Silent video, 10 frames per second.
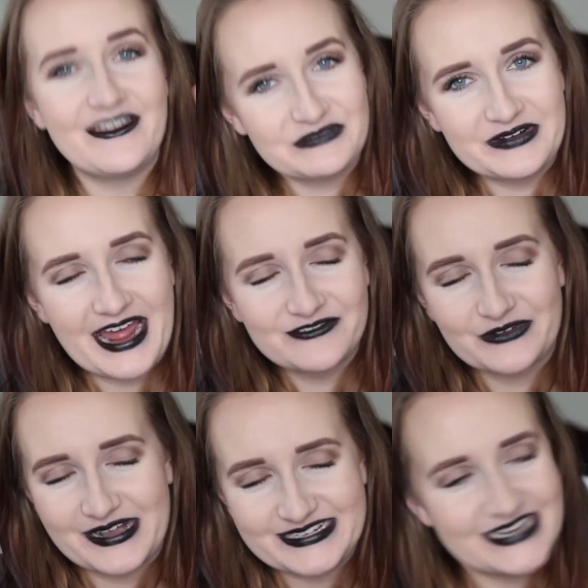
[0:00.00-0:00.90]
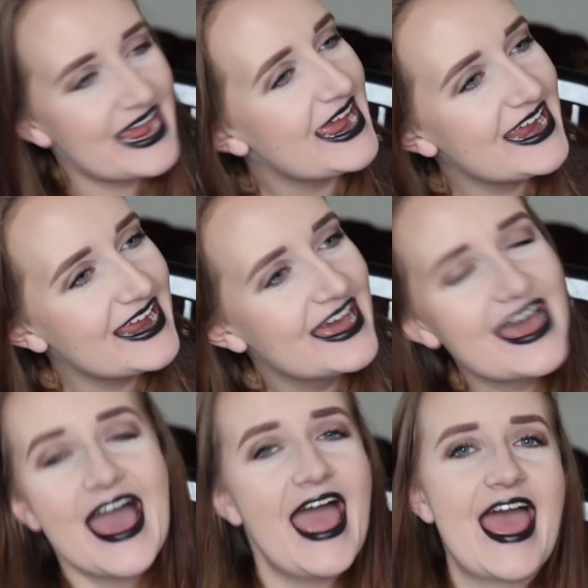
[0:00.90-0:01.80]
Everyone have a great day,
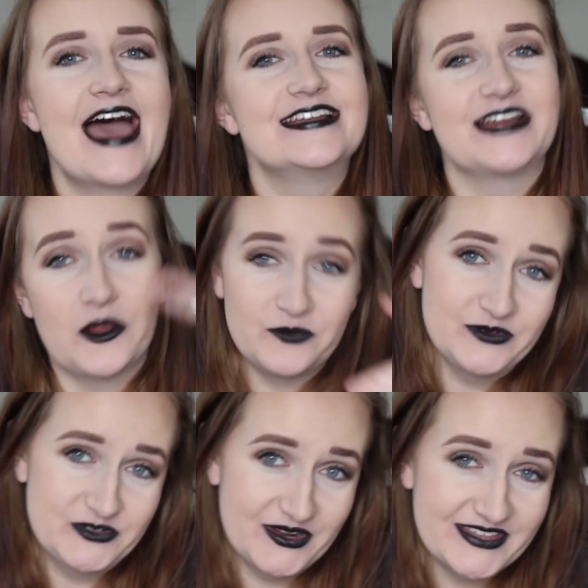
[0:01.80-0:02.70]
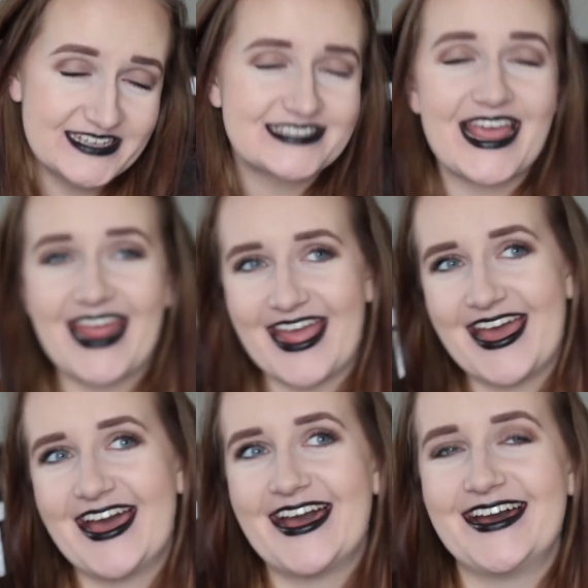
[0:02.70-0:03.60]
and I hope you enjoyed it,
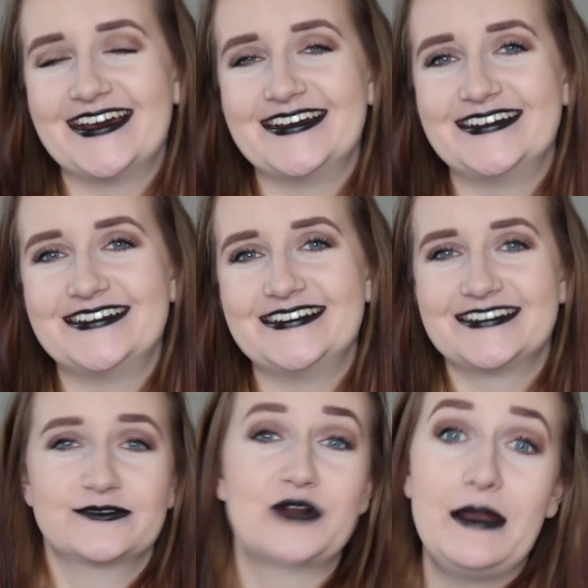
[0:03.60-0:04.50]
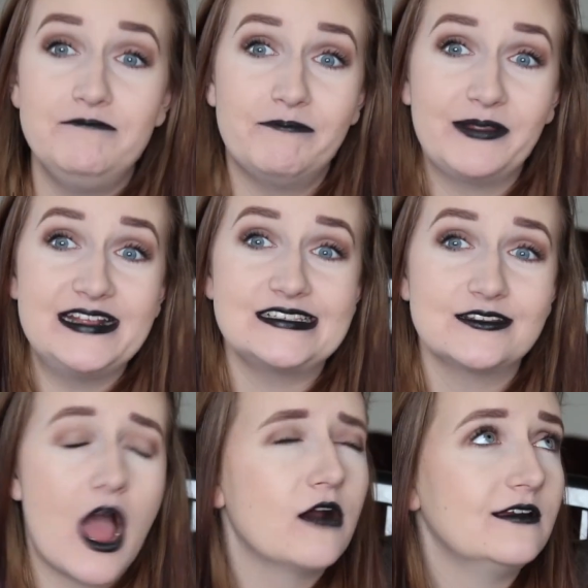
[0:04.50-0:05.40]
and subscribe, please.
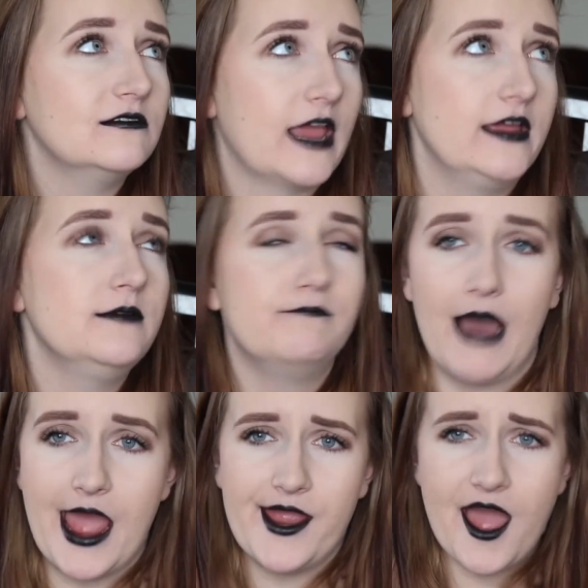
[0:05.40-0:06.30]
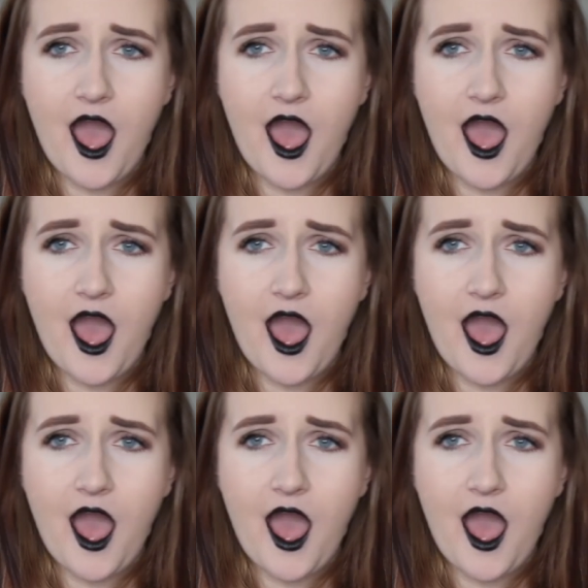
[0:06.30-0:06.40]
Okay, bye.